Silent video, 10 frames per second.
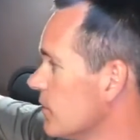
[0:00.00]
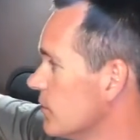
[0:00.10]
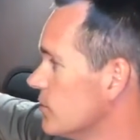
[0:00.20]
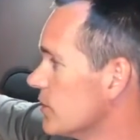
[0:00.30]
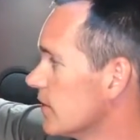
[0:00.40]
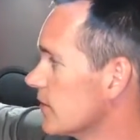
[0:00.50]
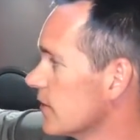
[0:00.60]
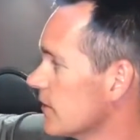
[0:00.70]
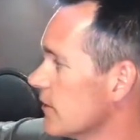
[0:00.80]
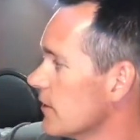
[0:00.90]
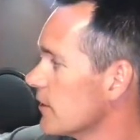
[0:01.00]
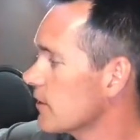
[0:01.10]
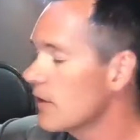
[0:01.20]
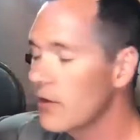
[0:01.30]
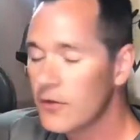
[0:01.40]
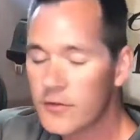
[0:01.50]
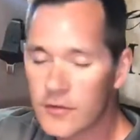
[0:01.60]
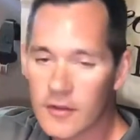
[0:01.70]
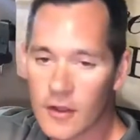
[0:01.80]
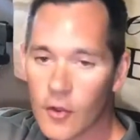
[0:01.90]
You just
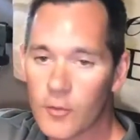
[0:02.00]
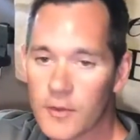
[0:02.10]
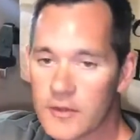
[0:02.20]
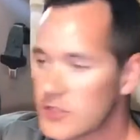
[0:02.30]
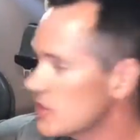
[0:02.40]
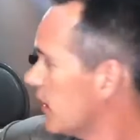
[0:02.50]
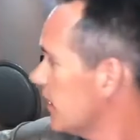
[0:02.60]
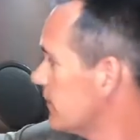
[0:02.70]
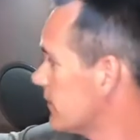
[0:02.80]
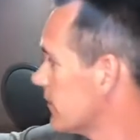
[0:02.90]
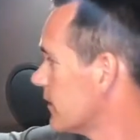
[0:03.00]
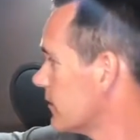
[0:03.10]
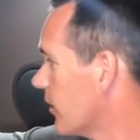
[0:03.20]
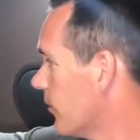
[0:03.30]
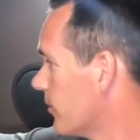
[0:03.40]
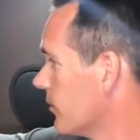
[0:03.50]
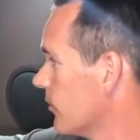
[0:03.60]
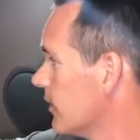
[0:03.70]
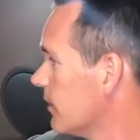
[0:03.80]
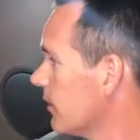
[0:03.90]
open the shades to open the
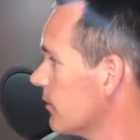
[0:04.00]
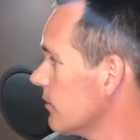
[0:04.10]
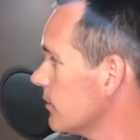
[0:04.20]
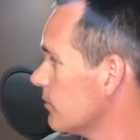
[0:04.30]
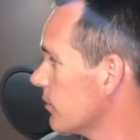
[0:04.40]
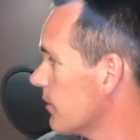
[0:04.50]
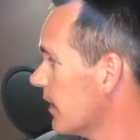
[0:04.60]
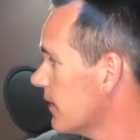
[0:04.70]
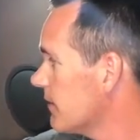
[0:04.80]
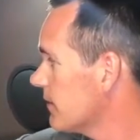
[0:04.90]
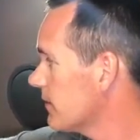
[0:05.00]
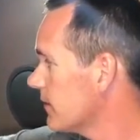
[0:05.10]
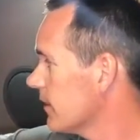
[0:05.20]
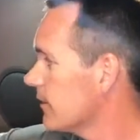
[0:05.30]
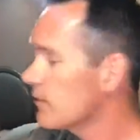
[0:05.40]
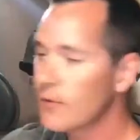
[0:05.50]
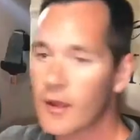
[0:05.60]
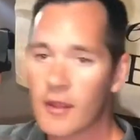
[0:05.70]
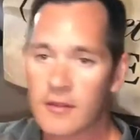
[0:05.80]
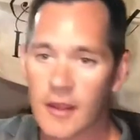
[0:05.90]
window. You pull that lever
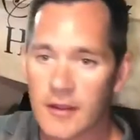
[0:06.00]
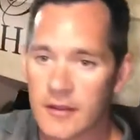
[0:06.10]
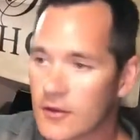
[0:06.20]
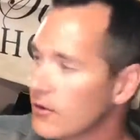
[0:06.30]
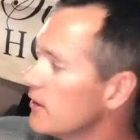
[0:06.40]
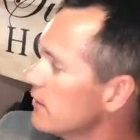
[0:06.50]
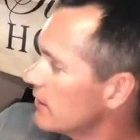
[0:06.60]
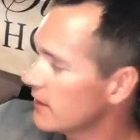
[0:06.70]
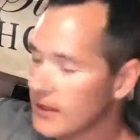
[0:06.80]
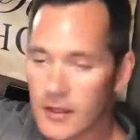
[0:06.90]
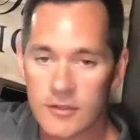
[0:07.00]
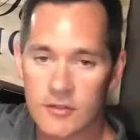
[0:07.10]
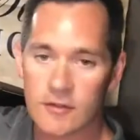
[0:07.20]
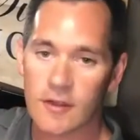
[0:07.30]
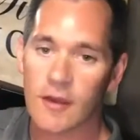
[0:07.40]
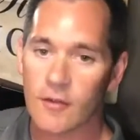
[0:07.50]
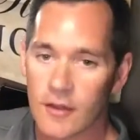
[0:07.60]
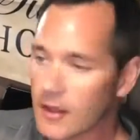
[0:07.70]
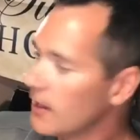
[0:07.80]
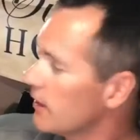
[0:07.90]
around 90 degrees, it hinges out.
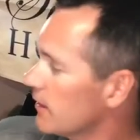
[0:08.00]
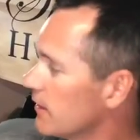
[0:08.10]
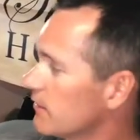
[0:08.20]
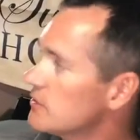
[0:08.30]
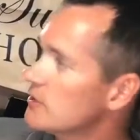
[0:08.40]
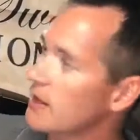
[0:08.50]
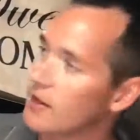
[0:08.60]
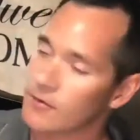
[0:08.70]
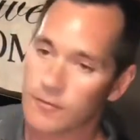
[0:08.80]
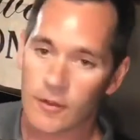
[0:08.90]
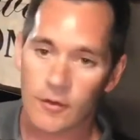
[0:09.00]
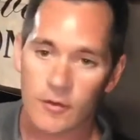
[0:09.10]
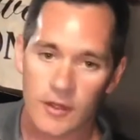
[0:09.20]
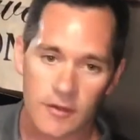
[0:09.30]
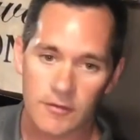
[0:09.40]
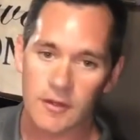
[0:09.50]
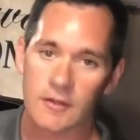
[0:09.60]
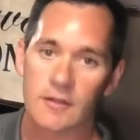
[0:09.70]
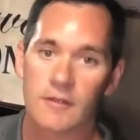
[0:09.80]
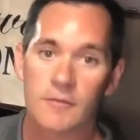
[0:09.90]
It gives you the airflow even
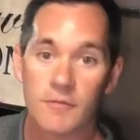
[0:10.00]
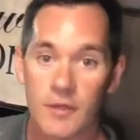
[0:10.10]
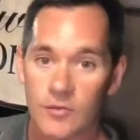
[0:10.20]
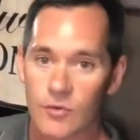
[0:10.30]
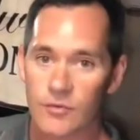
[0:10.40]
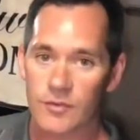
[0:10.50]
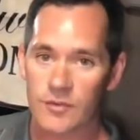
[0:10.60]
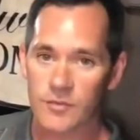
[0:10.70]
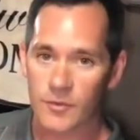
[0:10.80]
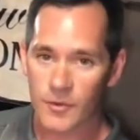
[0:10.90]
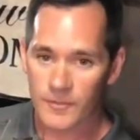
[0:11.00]
in the mid-roof sleeper.